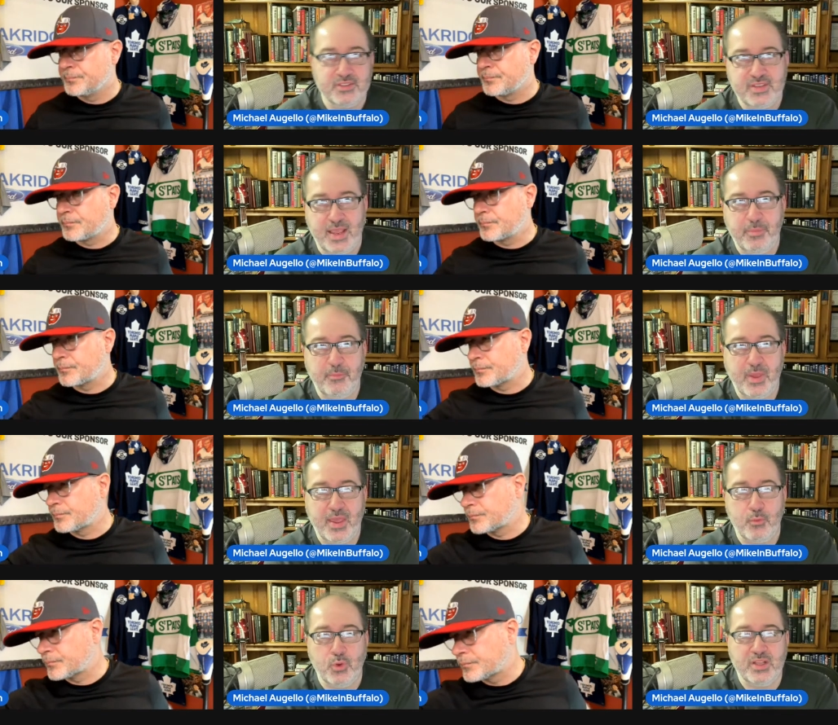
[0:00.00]
Speaker 1: and Tampa
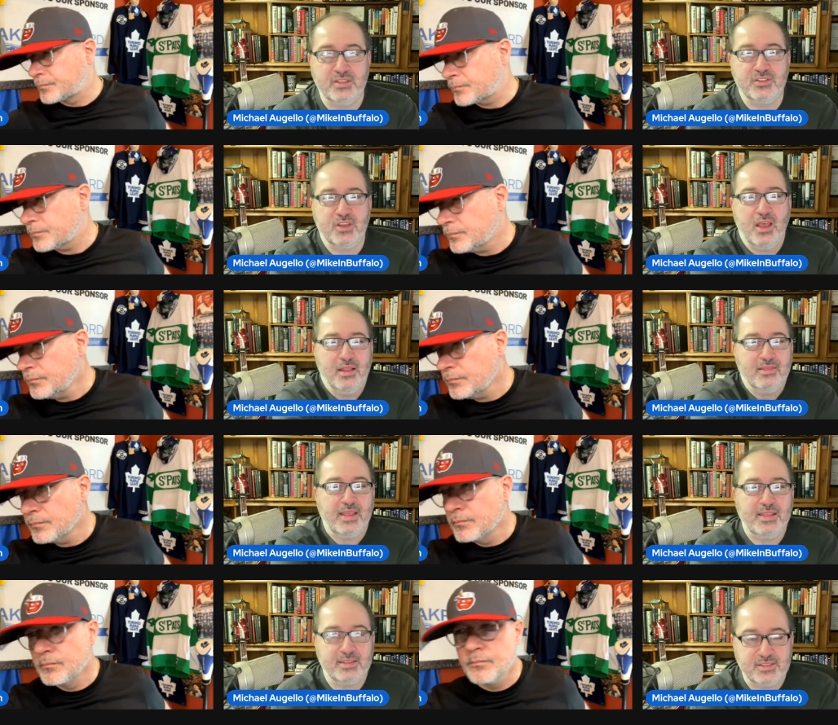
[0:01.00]
Bay wins
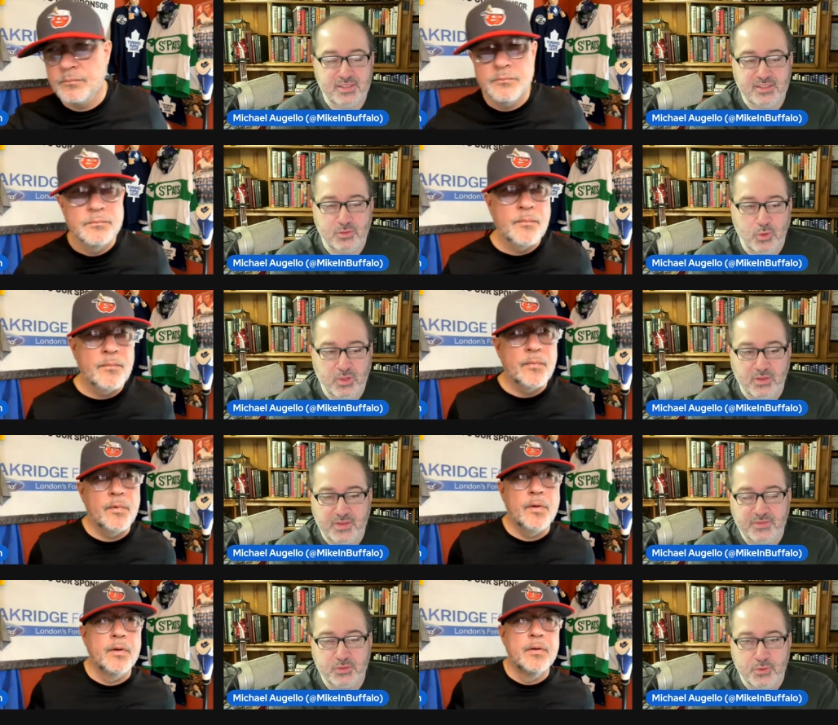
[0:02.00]
late in the season when the
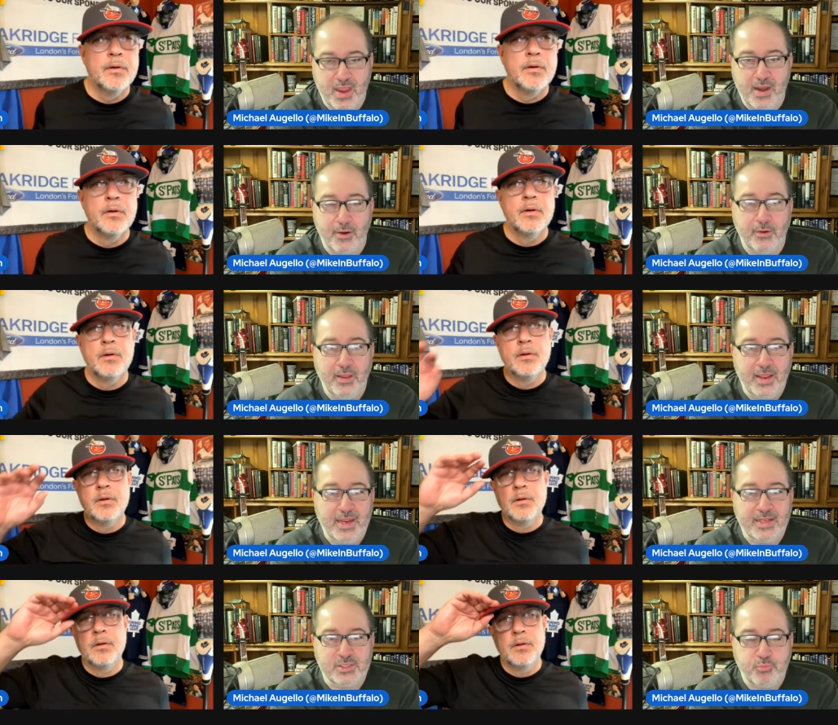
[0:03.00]
Leafs are there,
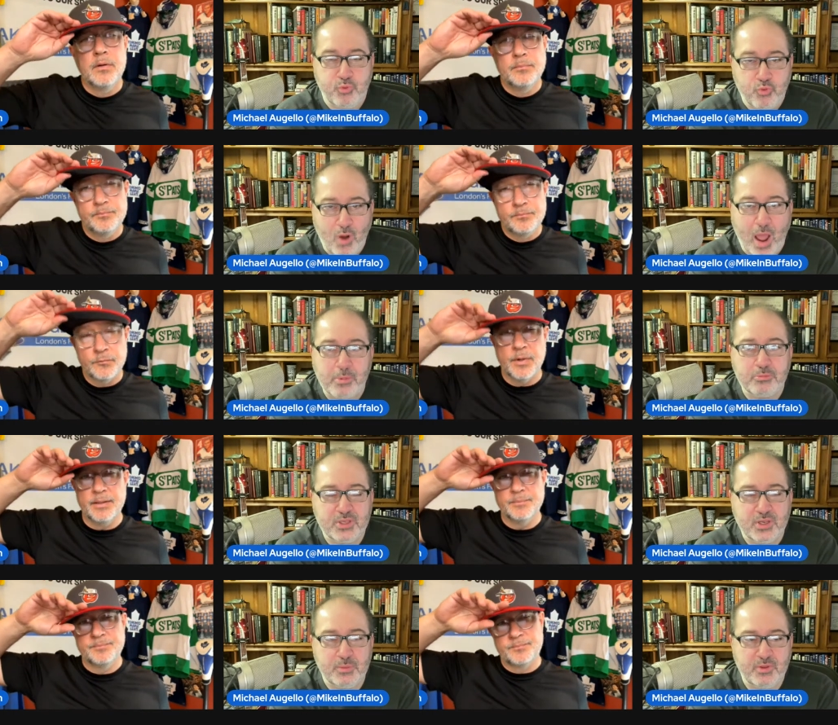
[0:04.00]
it's
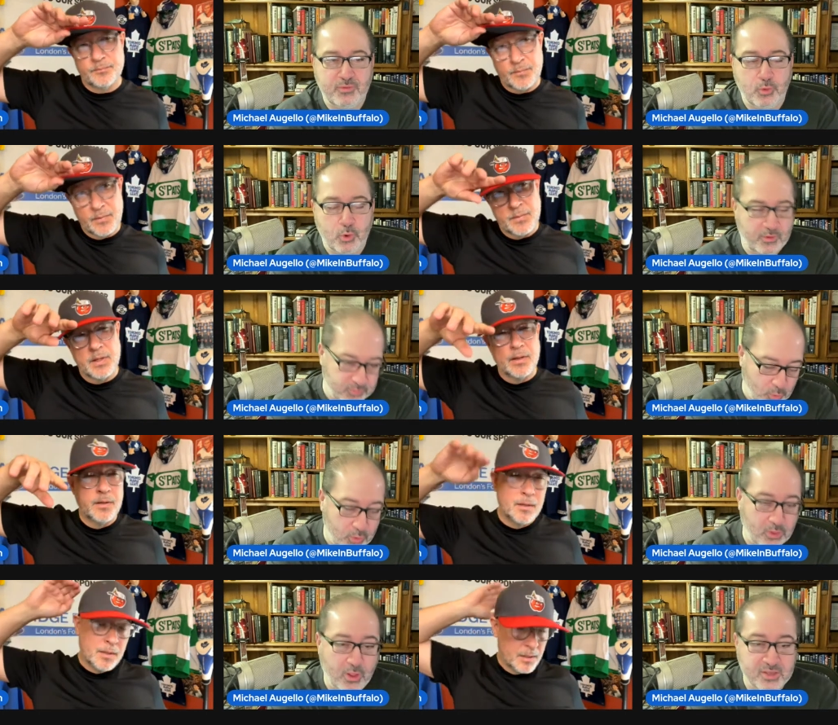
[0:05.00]
probably going to be Florida.
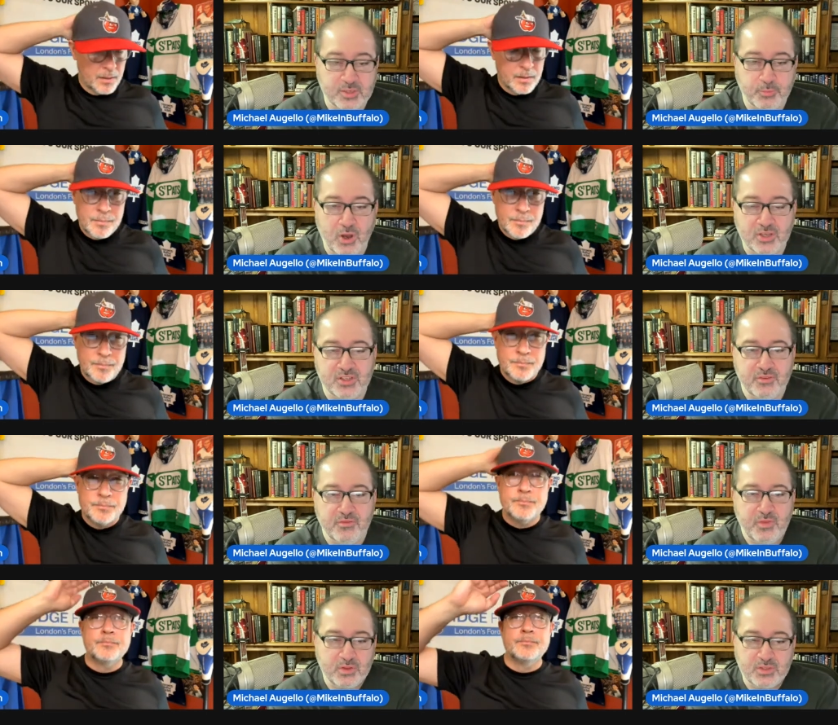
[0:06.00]
Florida lost to Boston.
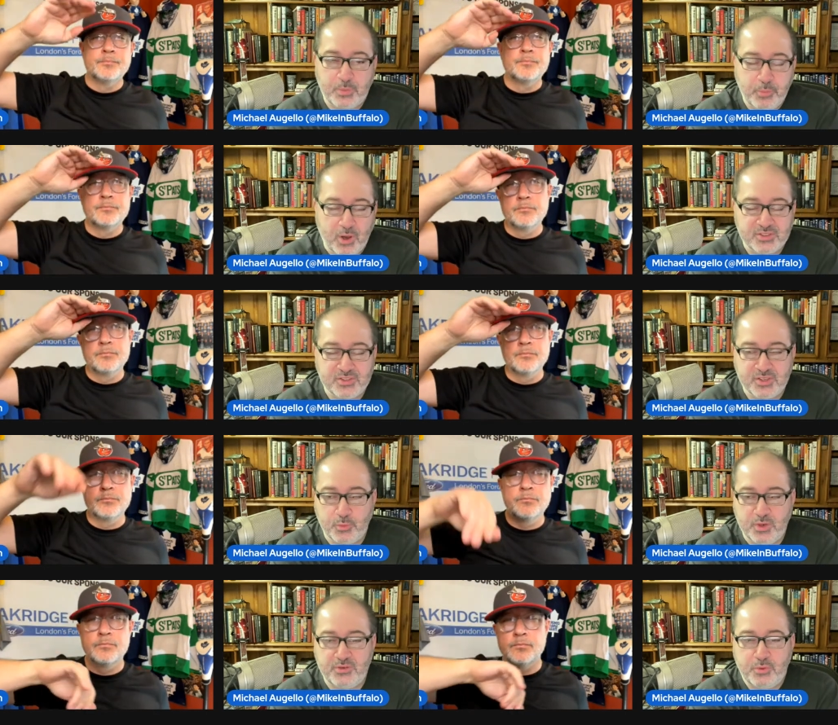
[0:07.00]
It looks like Boston's going
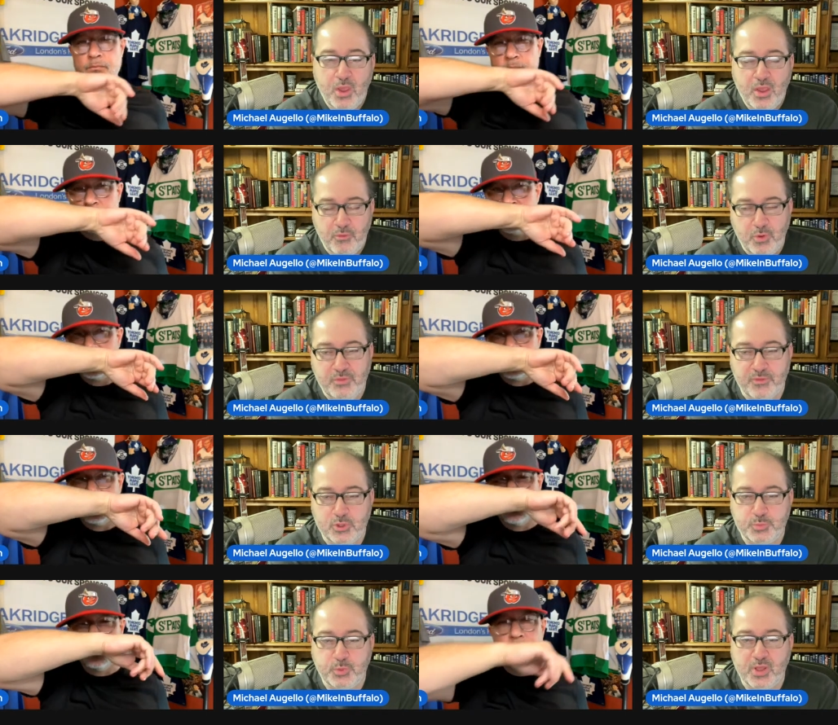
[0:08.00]
to win, win
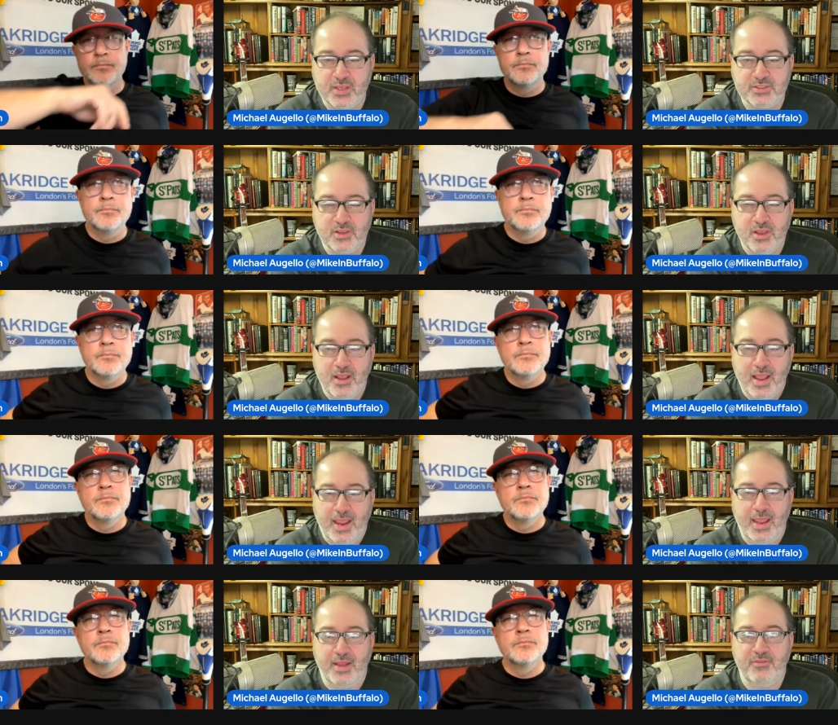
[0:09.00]
first place,
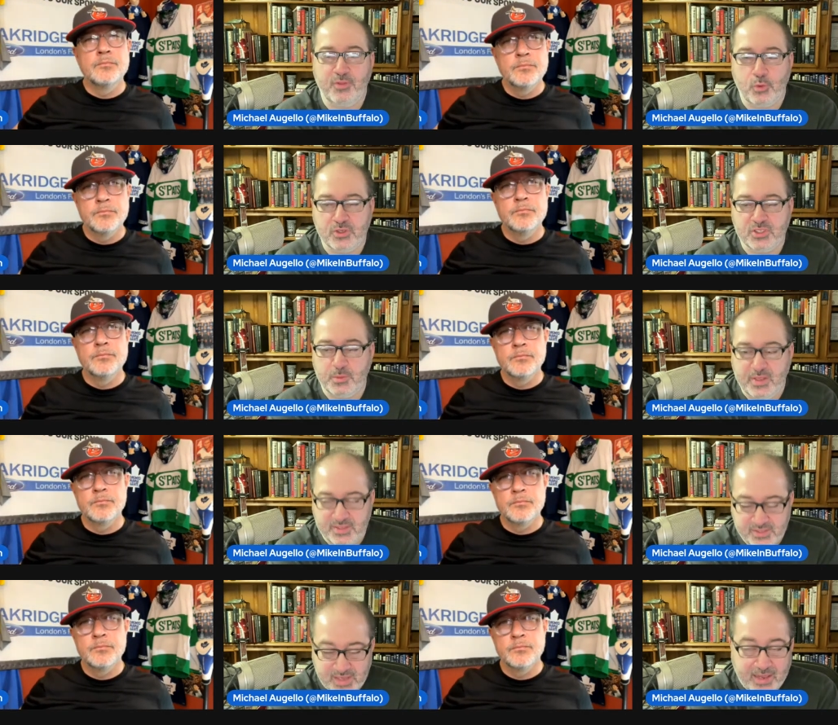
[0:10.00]
and Florida's going to be in
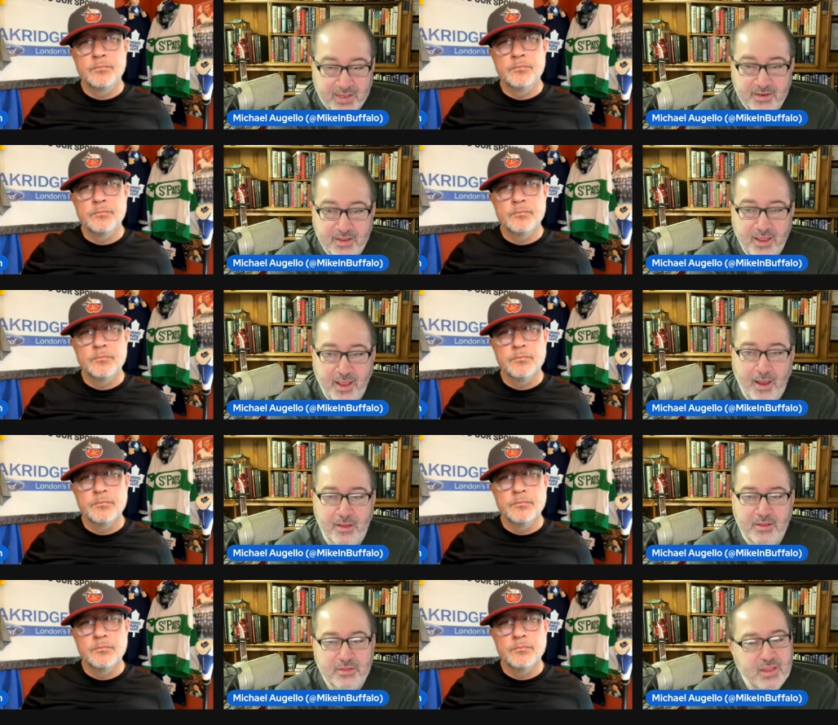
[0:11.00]
second.
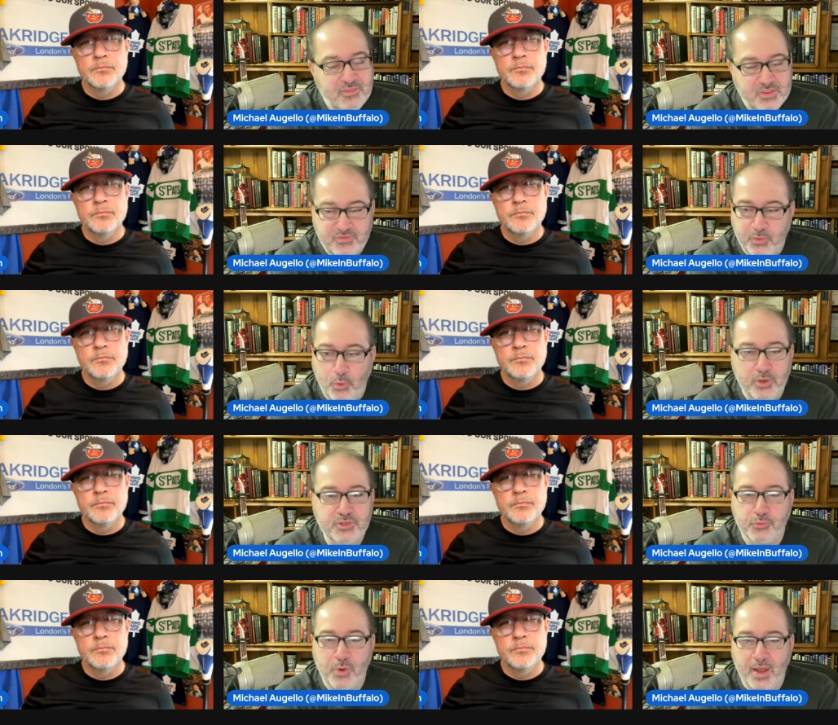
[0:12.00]
If it's Florida
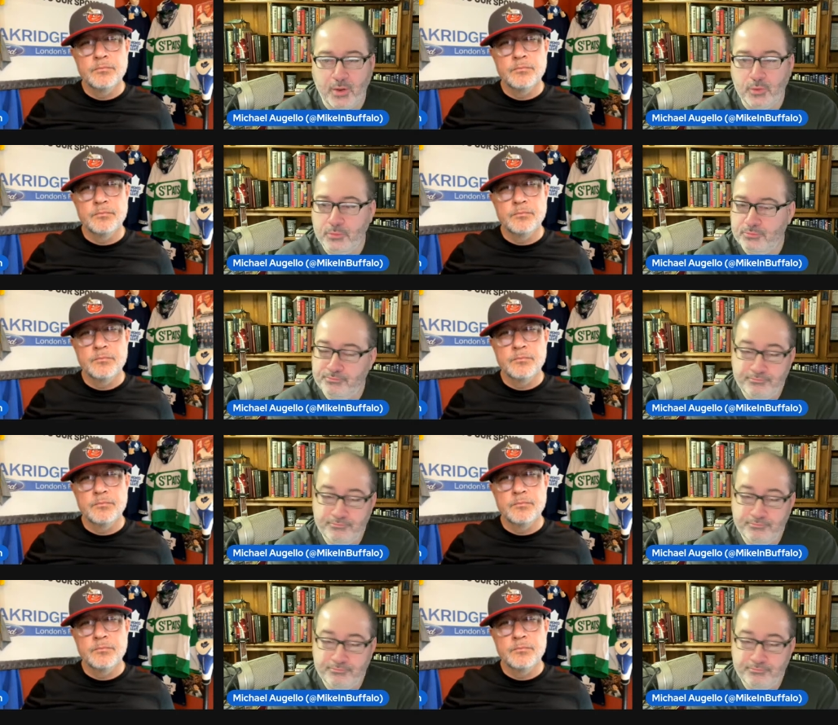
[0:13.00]
Toronto,